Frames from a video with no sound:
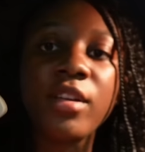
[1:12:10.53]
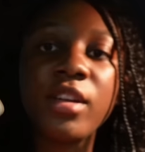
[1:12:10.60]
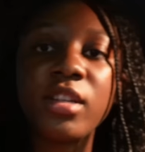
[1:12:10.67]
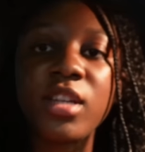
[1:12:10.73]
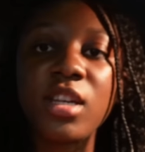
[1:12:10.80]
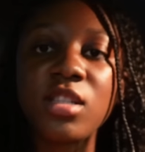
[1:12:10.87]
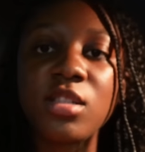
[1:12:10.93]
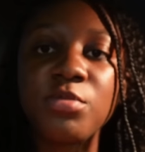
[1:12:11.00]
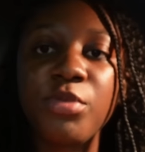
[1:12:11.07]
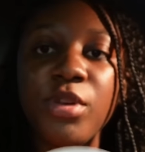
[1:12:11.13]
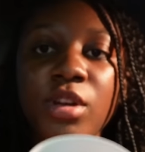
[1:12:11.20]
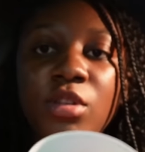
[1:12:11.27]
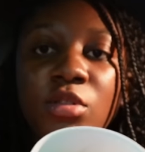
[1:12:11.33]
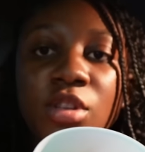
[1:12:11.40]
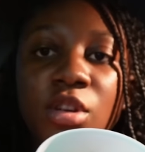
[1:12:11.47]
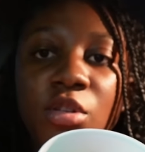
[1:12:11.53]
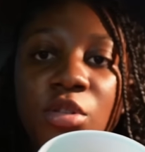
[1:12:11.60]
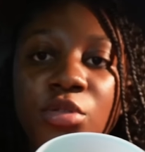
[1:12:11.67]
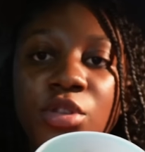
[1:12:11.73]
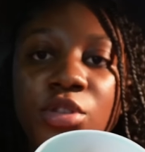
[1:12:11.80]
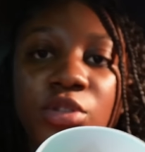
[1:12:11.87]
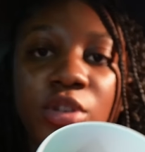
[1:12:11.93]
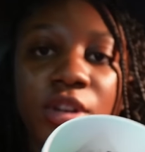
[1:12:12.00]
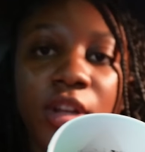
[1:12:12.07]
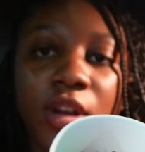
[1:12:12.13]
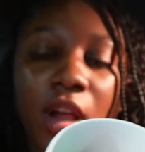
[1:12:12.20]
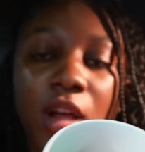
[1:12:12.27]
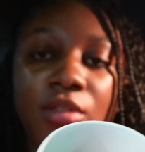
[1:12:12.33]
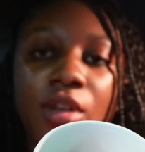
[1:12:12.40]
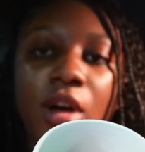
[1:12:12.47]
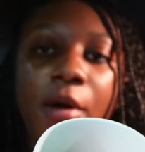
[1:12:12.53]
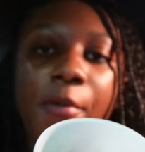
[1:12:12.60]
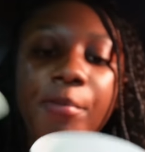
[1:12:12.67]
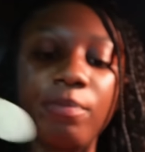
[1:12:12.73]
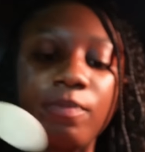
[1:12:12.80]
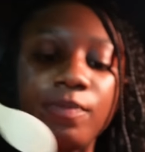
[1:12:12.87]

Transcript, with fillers: They just sprinkle the Oreos on it like that.